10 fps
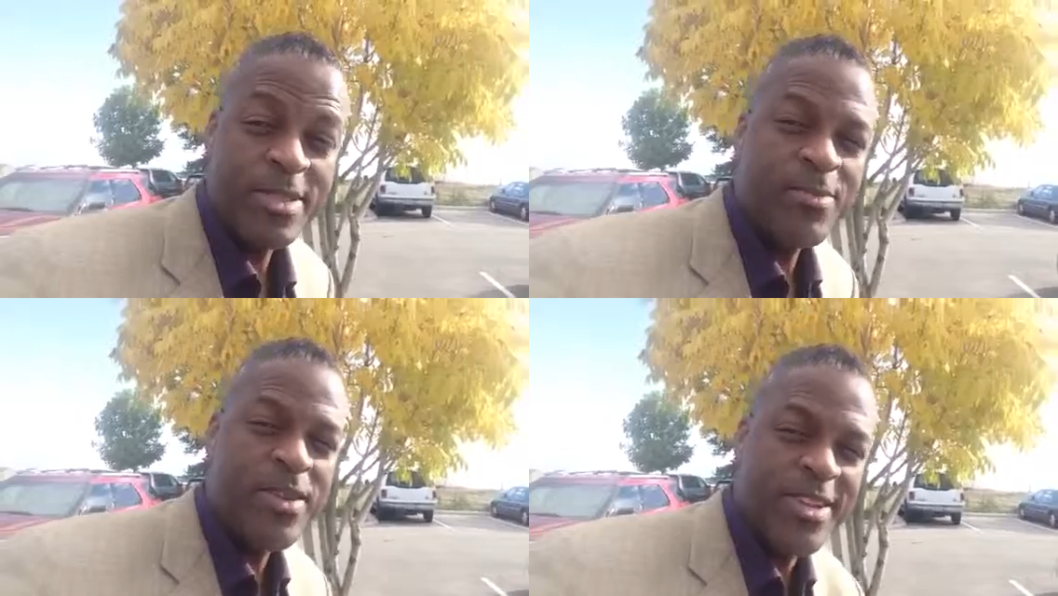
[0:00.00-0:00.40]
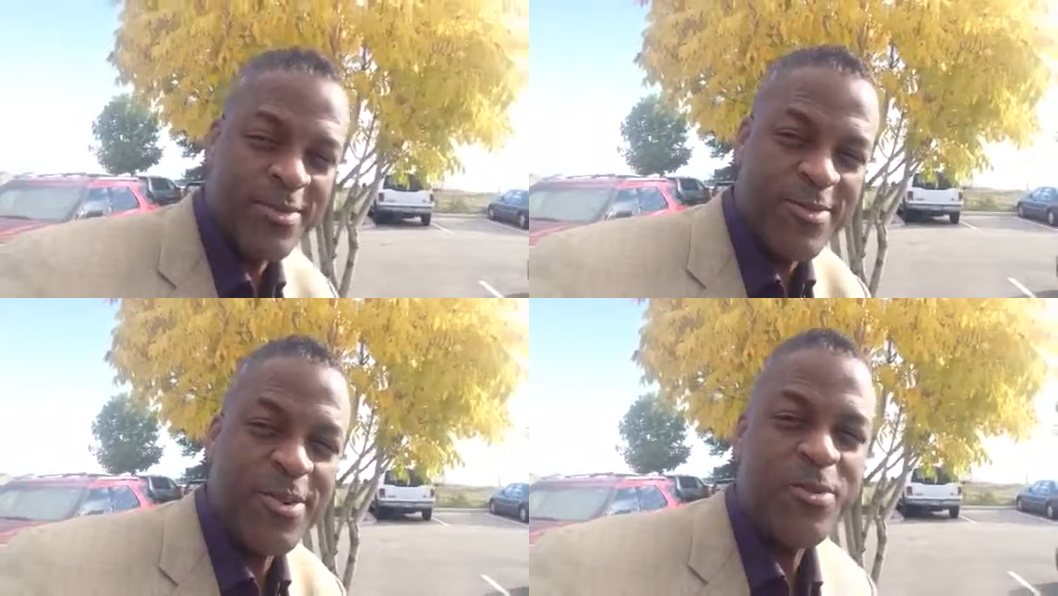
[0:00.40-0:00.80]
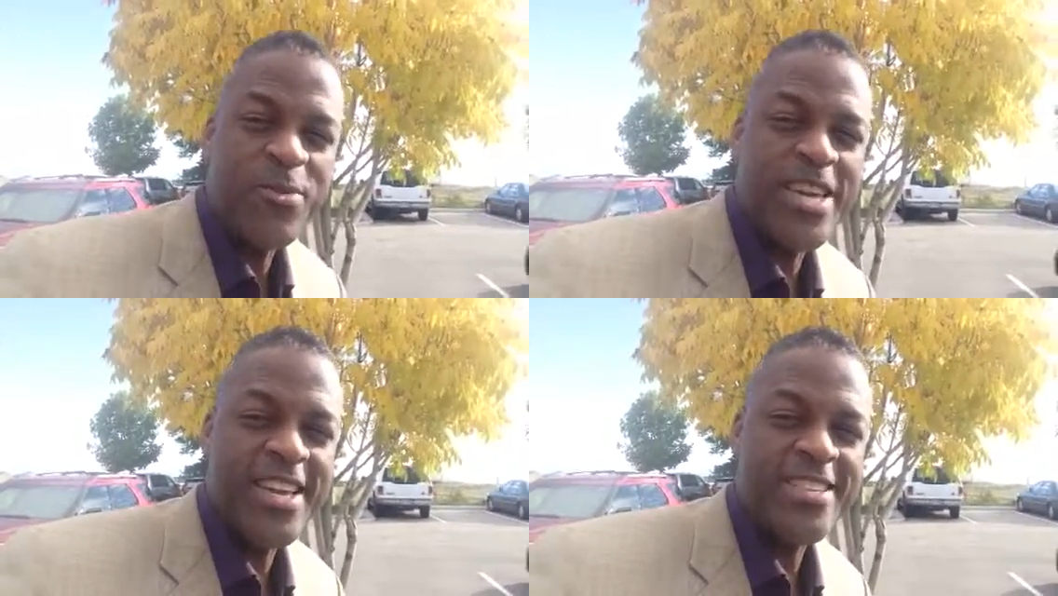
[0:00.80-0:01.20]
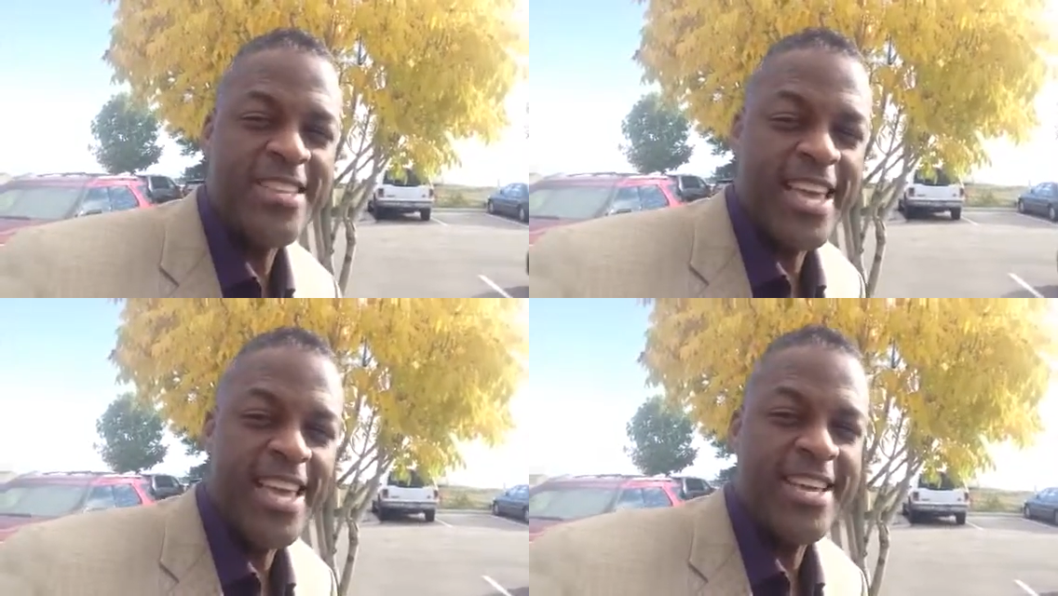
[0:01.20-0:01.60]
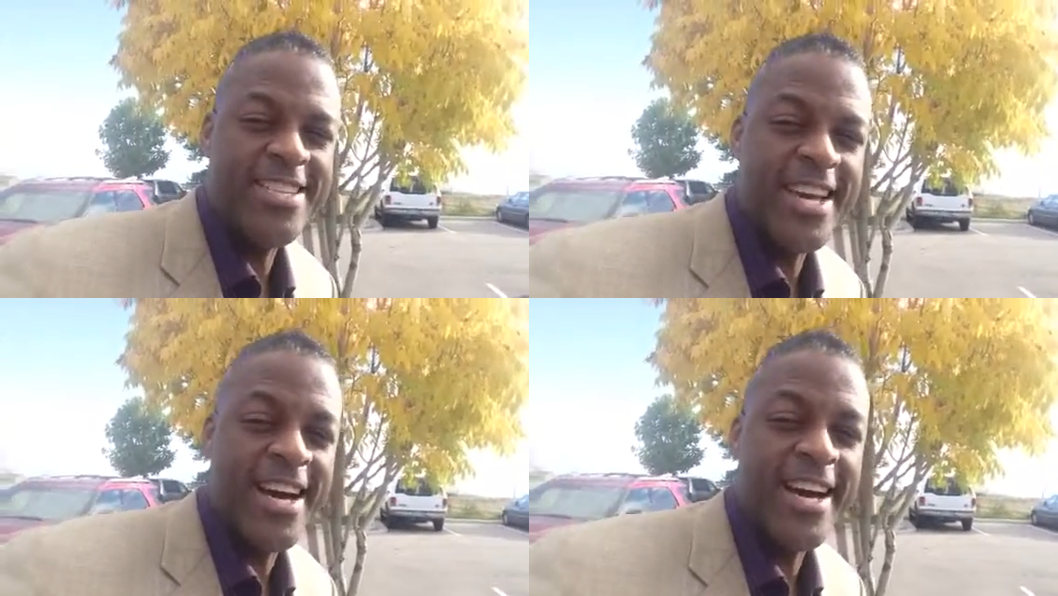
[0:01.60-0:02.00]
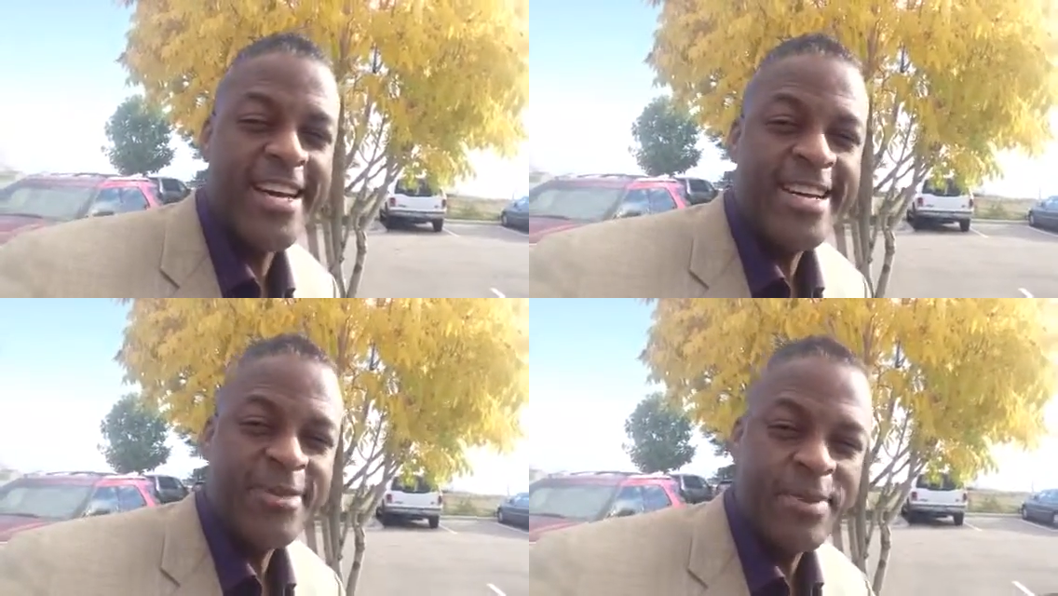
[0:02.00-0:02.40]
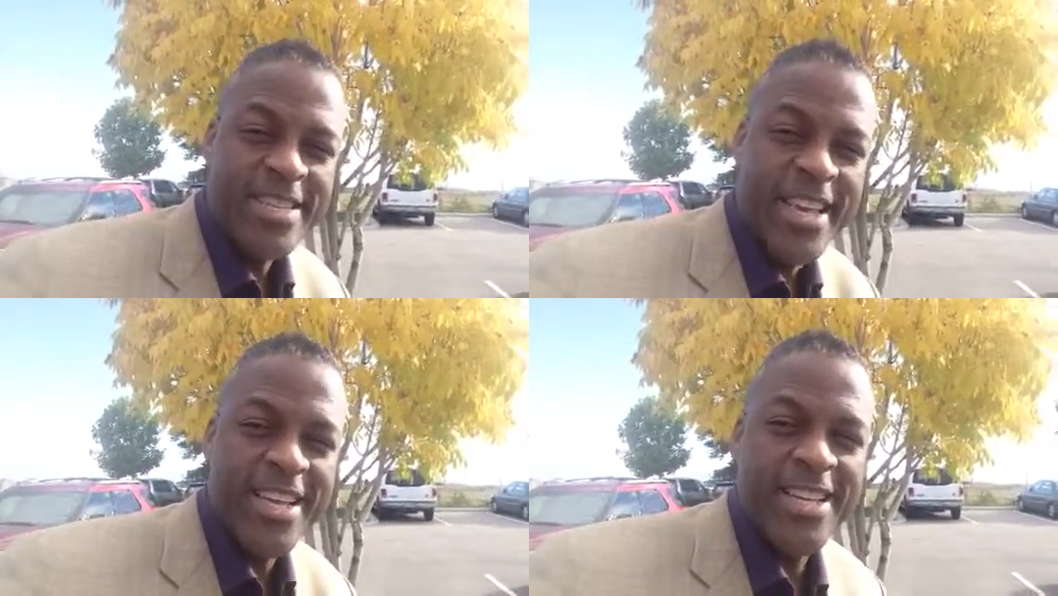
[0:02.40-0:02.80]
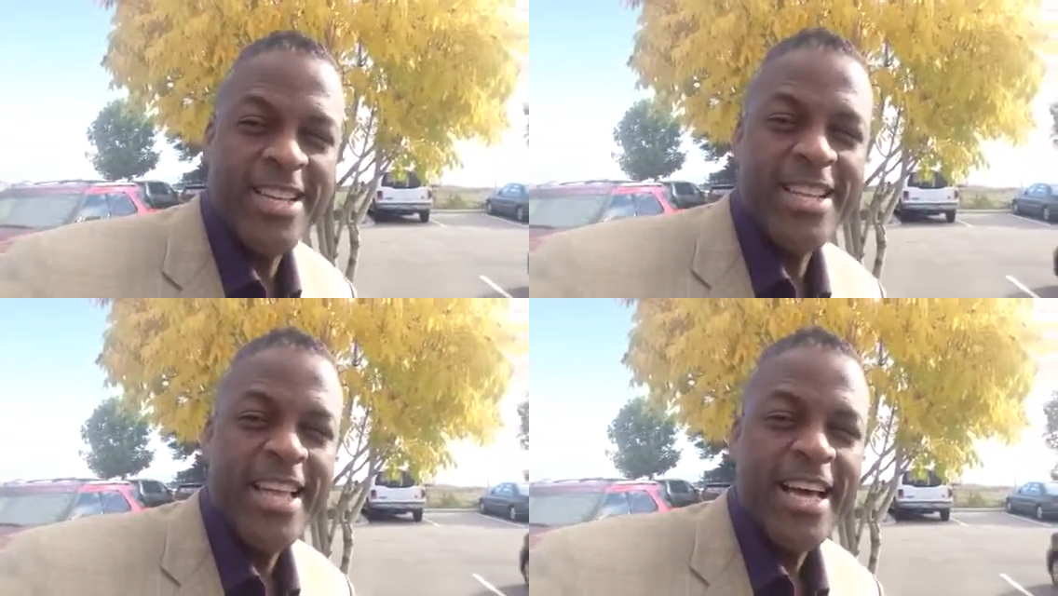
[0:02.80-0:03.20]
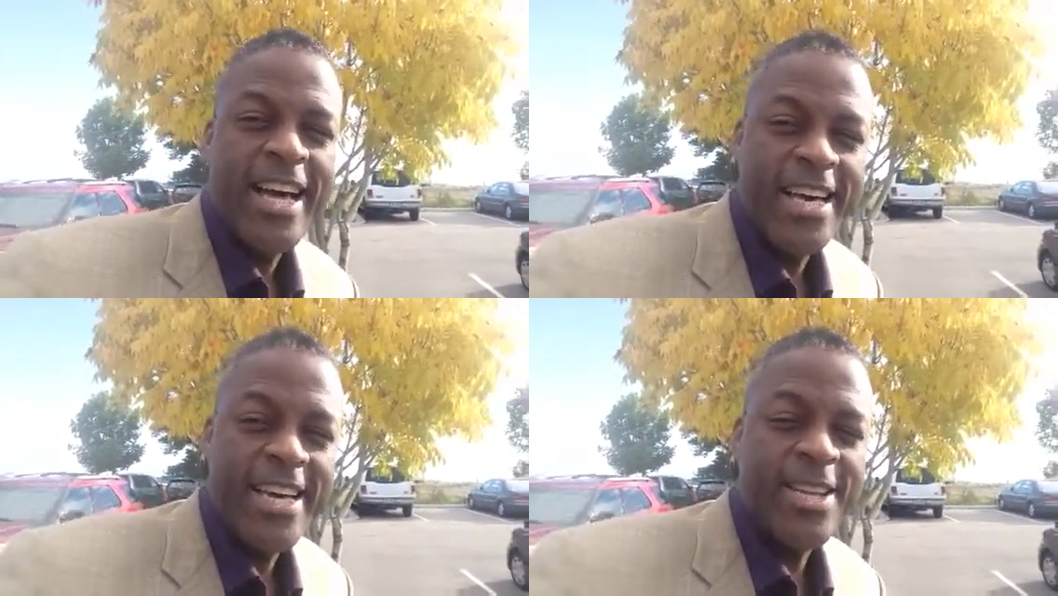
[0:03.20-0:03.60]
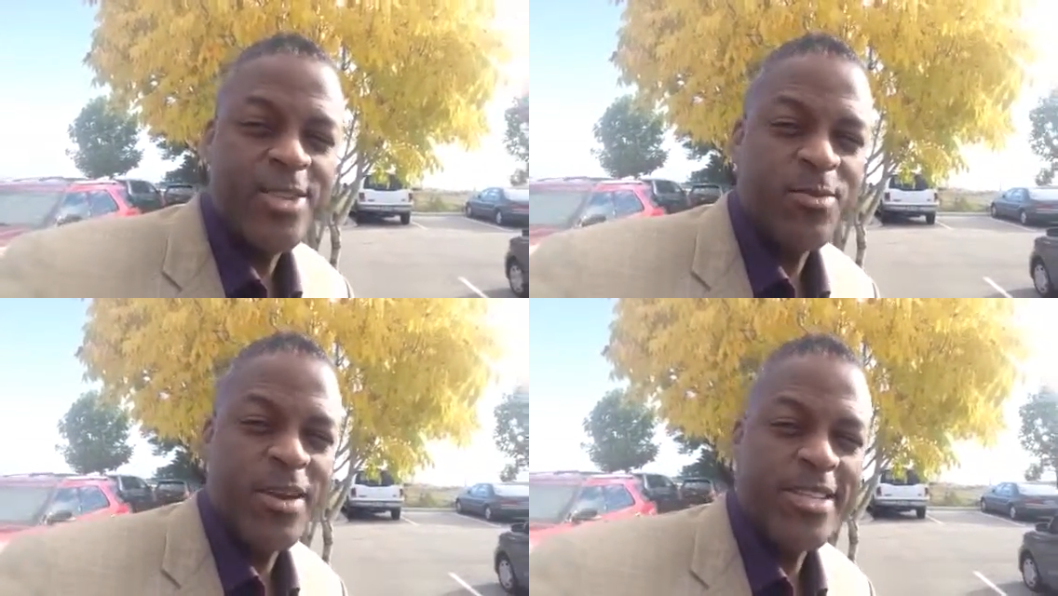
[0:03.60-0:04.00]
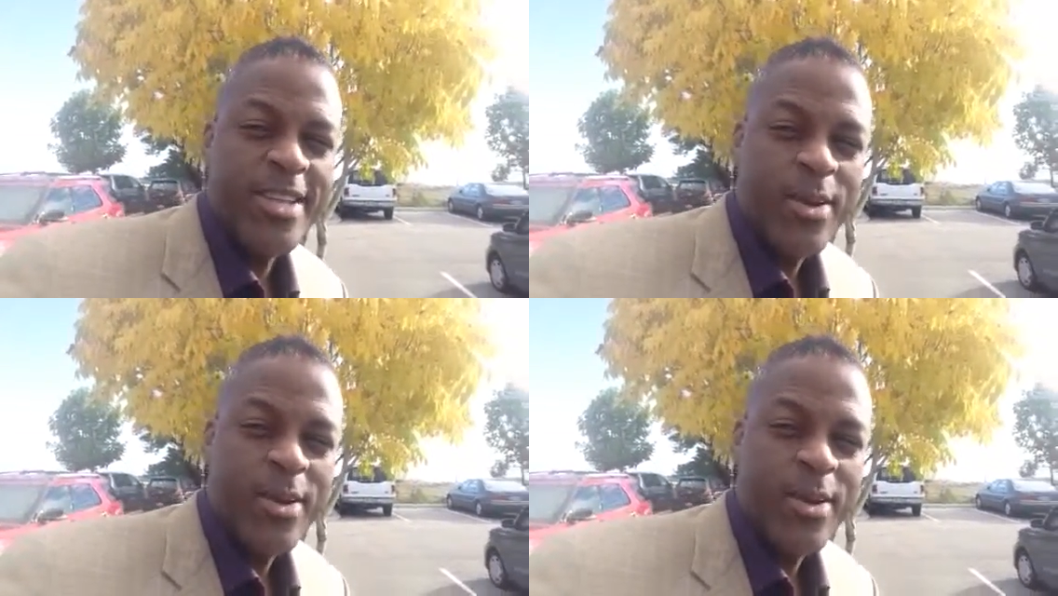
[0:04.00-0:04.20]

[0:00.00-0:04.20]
It's been a few weeks and been taking a little hiatus, but